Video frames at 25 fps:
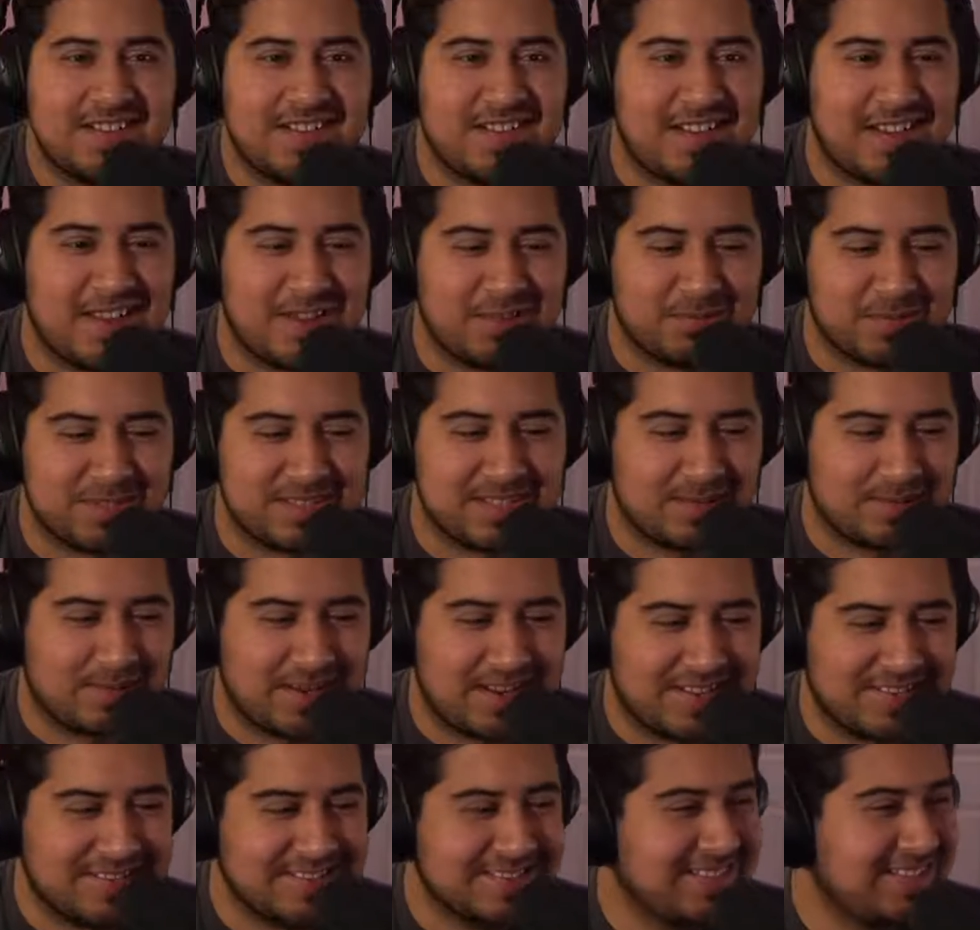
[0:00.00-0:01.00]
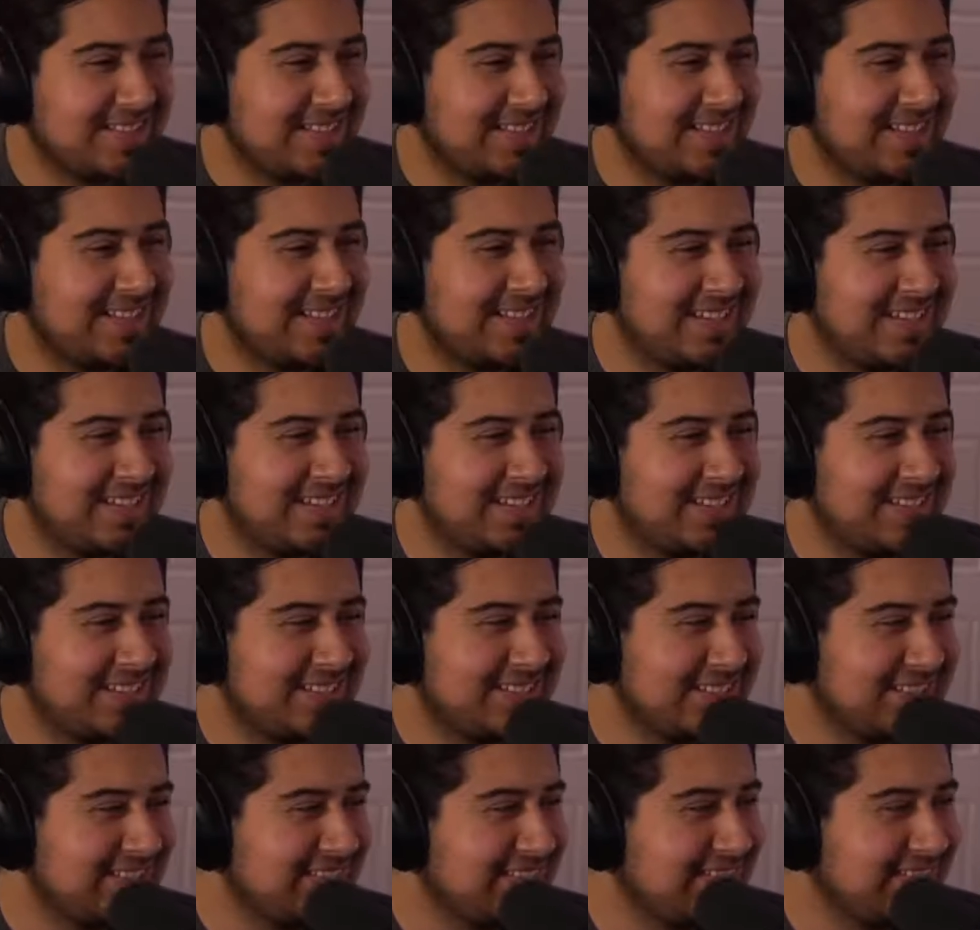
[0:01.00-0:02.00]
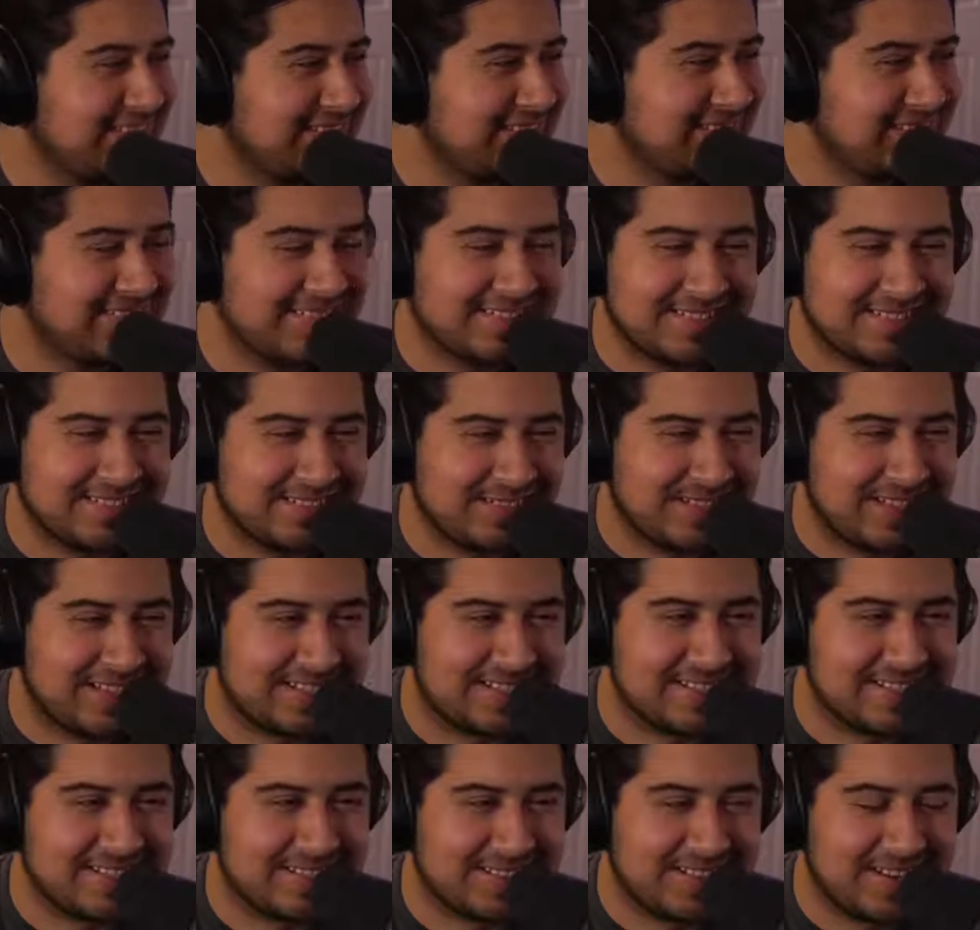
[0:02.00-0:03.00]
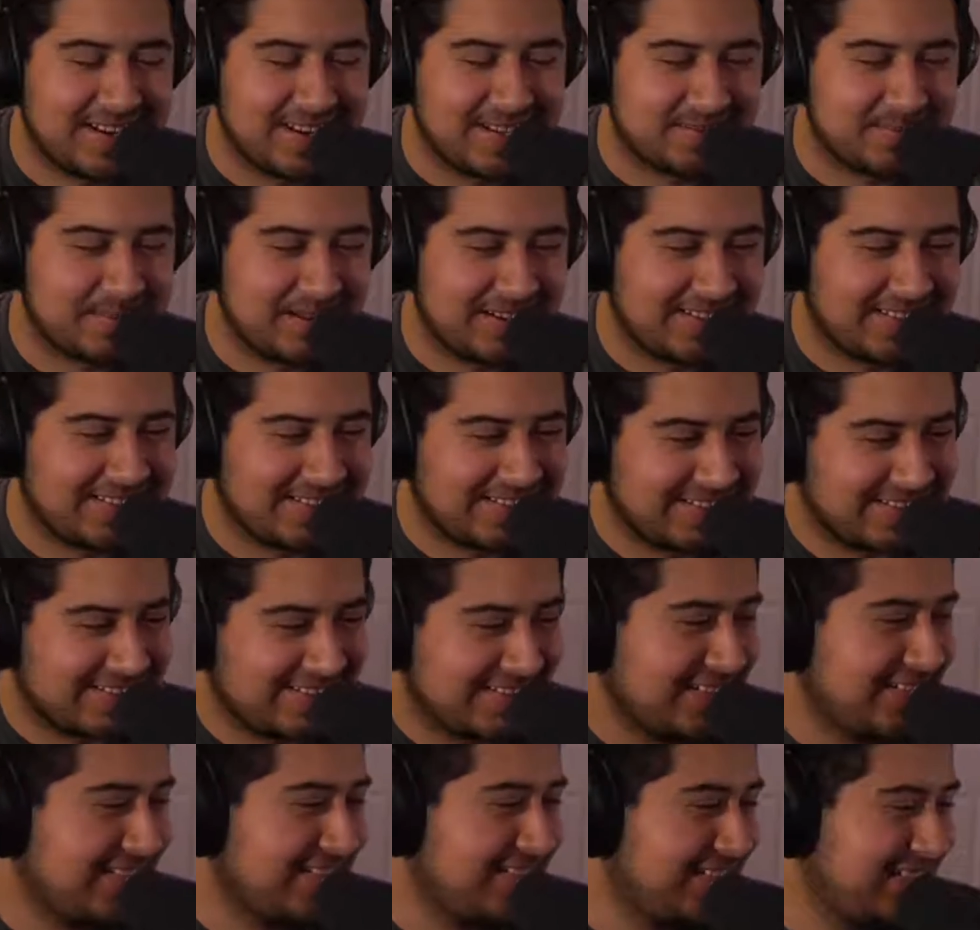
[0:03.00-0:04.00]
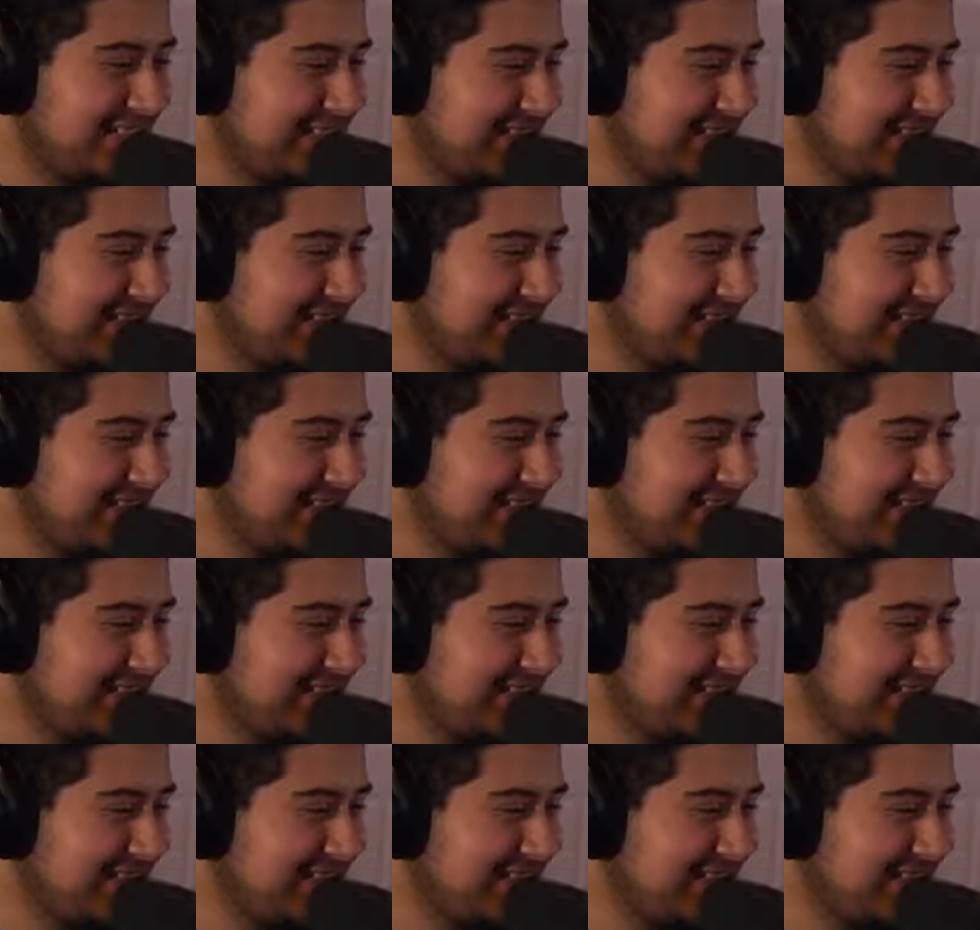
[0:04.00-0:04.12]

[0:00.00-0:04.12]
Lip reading: Hey, what's up, guys? Glad to see you guys back in here.